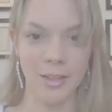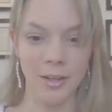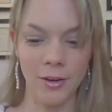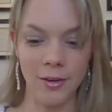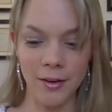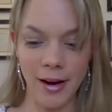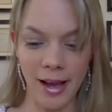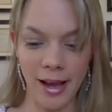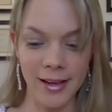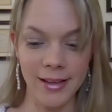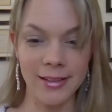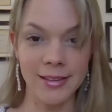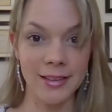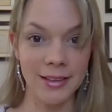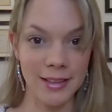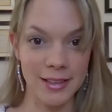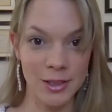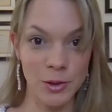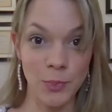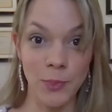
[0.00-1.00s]
all right,
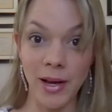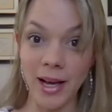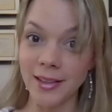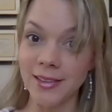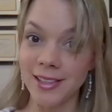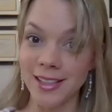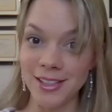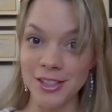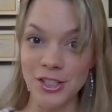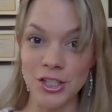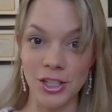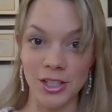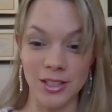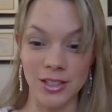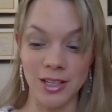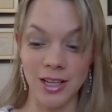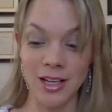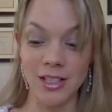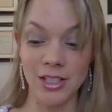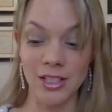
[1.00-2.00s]
let's pay attention
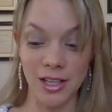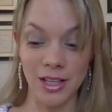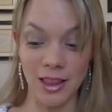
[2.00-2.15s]
to